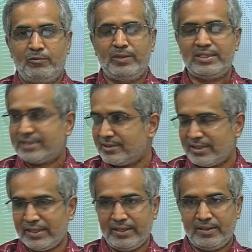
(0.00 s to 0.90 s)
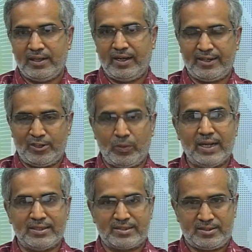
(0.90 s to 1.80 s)
We generally are
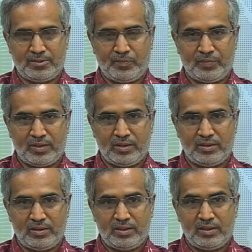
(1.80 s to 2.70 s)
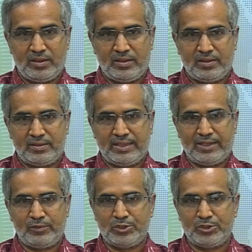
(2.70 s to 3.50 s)
advised that